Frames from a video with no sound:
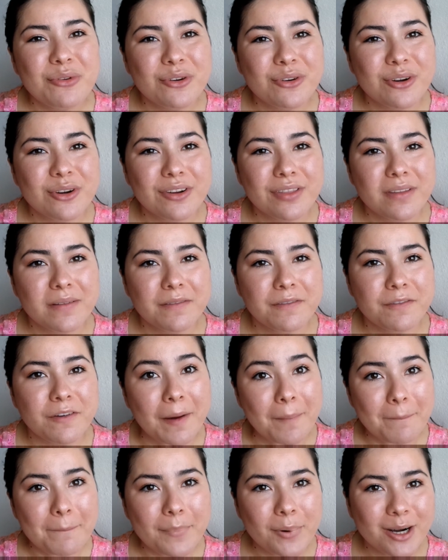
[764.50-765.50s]
for the
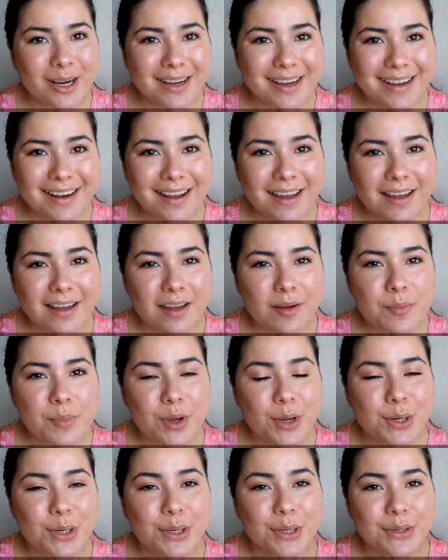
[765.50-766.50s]
fun part, I'm
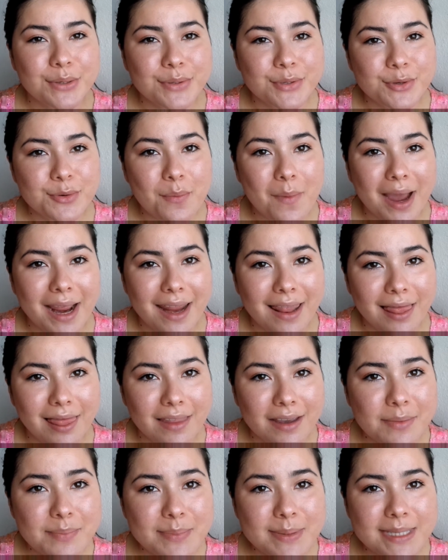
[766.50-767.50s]
gonna do my
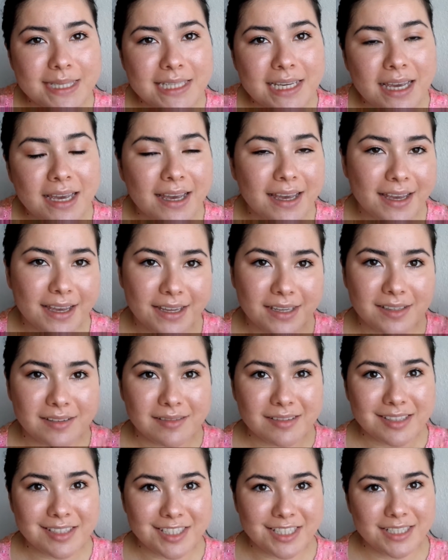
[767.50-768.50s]
lips.
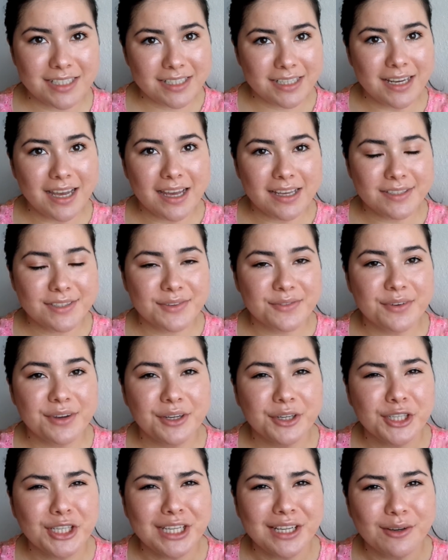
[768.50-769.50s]
And Gigi has
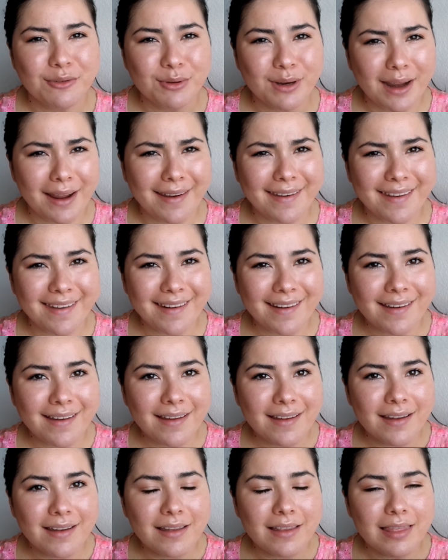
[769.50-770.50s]
very red
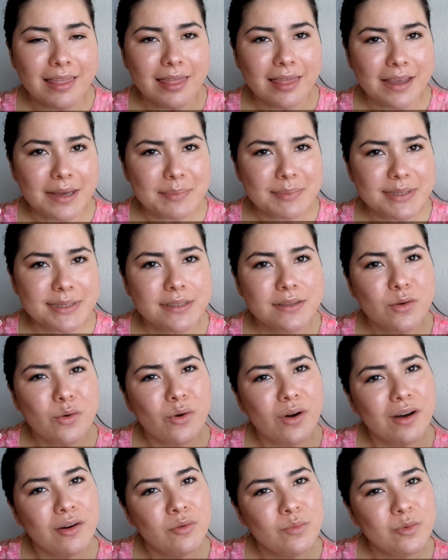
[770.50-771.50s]
lips,
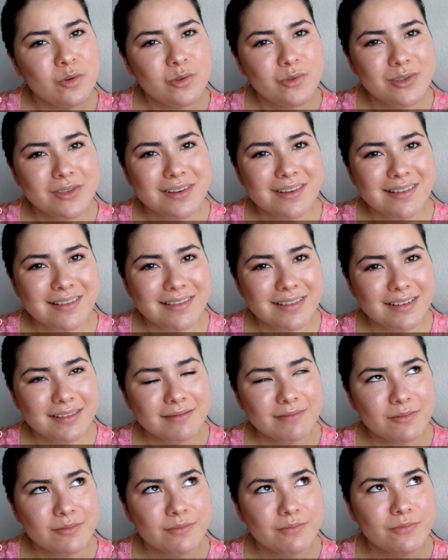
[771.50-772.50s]
almost
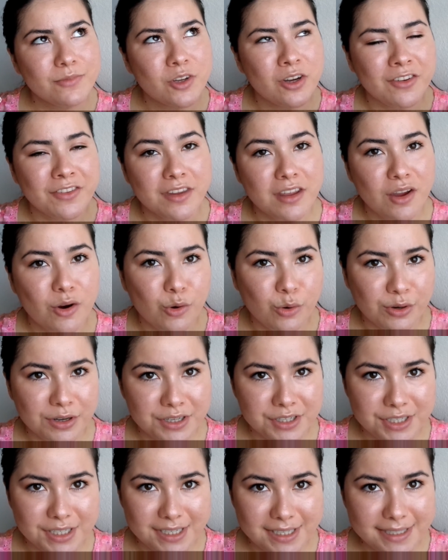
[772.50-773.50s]
on the
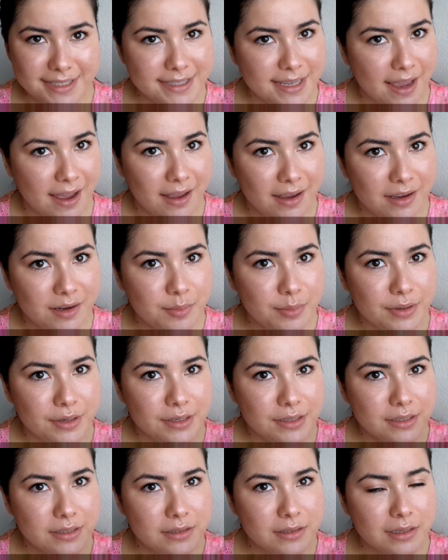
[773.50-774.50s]
orangey side, but
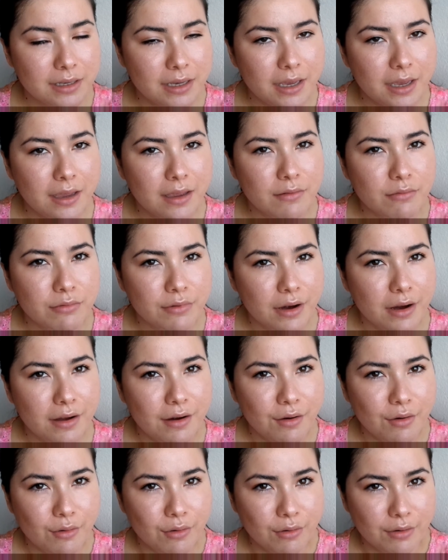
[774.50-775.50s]
it's like a
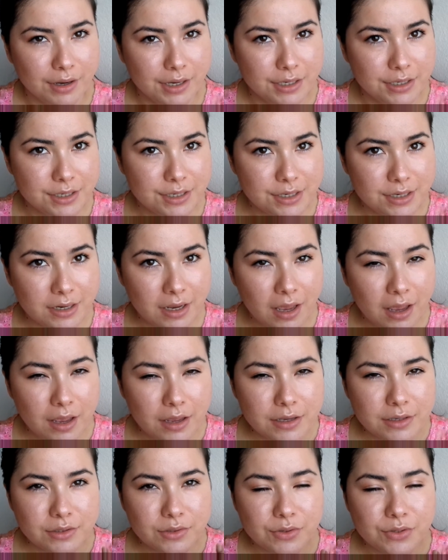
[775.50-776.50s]
red orange.
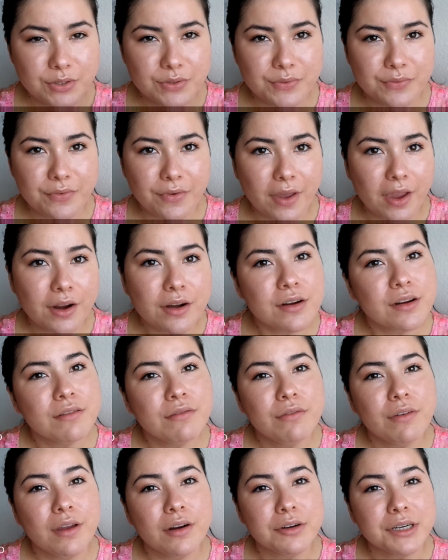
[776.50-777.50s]
So it's very,
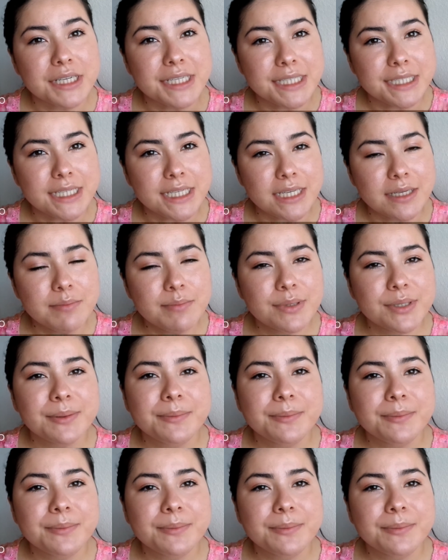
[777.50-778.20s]
very deep.